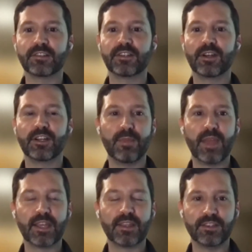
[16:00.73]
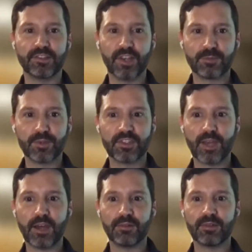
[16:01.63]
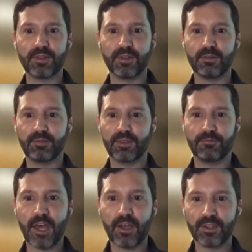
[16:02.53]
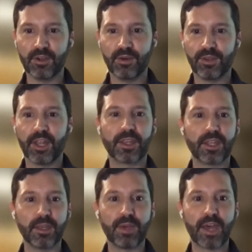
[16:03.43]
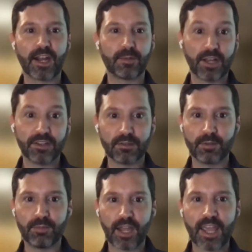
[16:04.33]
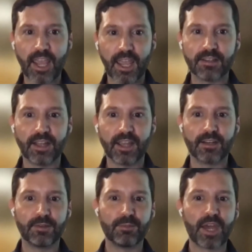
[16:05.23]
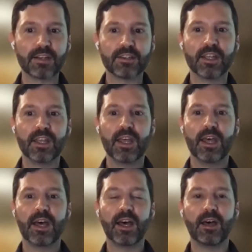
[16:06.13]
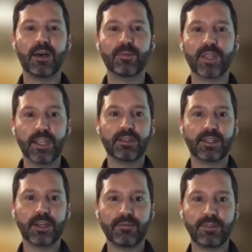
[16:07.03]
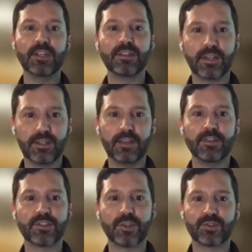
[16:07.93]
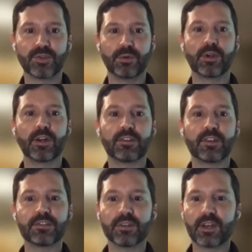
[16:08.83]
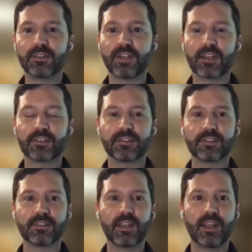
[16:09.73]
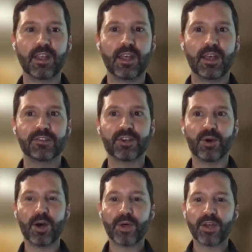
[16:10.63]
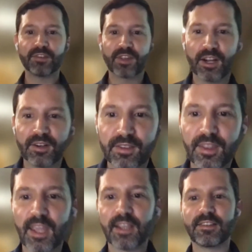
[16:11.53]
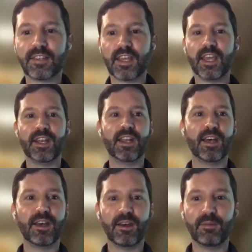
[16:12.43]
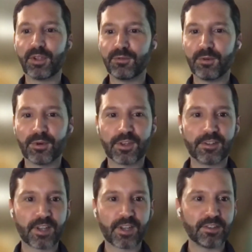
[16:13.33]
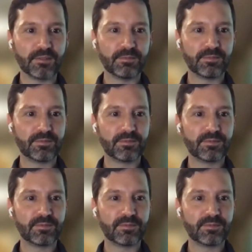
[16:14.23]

necessary to make these judgments about the value and the likely impact, positive impact and negative impact, kind of in given social and organizational contexts. So I'll pause there. Thanks, and looking forward to the discussion.